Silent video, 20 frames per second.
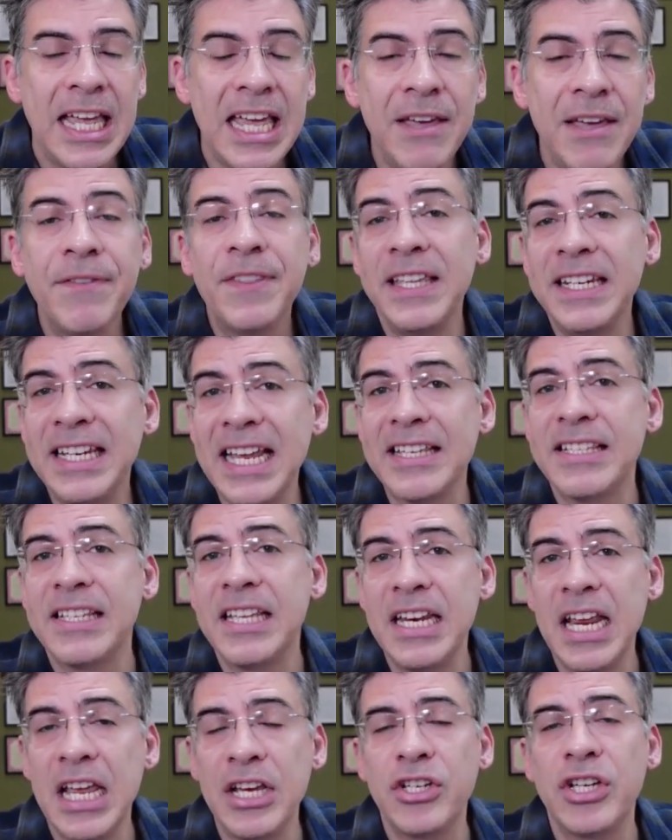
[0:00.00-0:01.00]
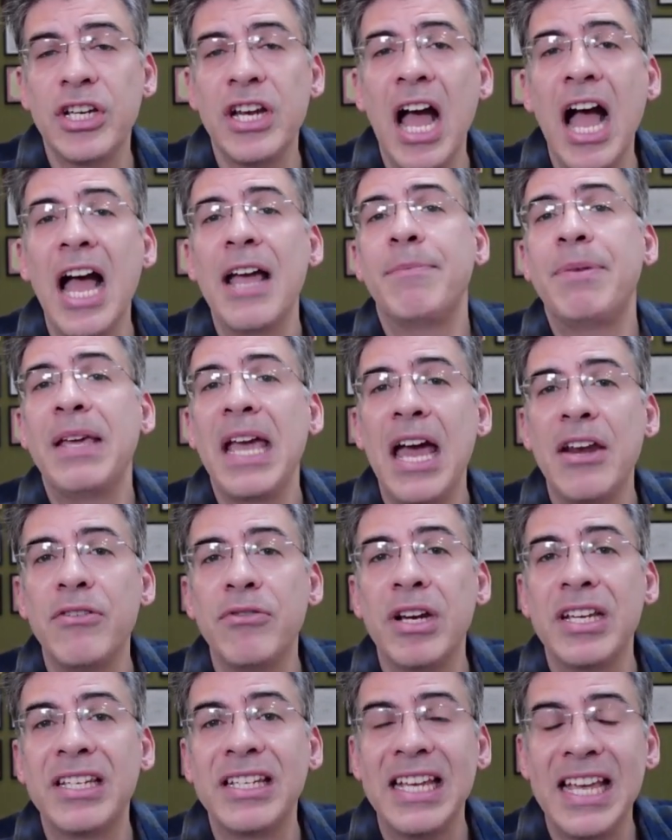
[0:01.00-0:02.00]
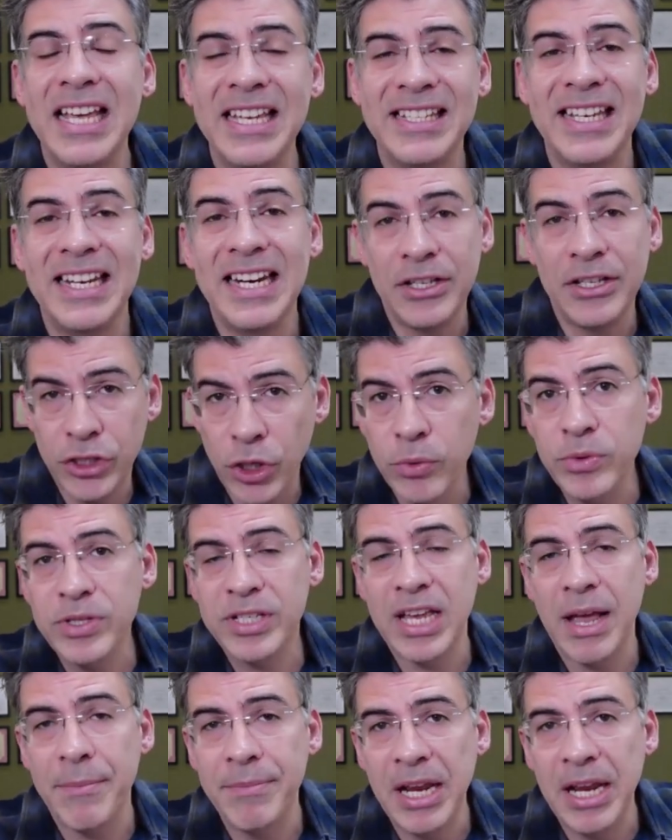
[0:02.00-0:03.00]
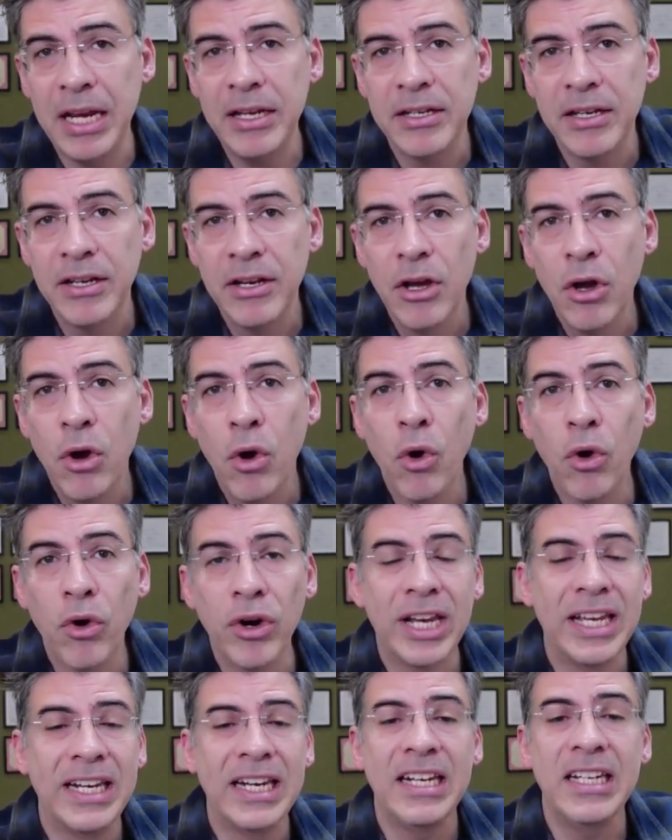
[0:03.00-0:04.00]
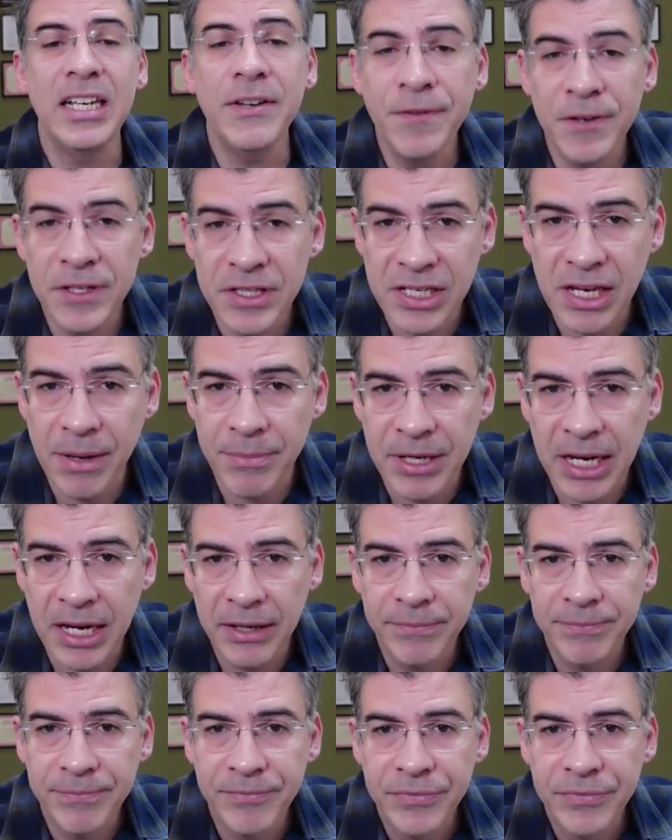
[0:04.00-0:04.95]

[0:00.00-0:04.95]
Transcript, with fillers: if the destination IP address is in its own subnet or in a different subnet?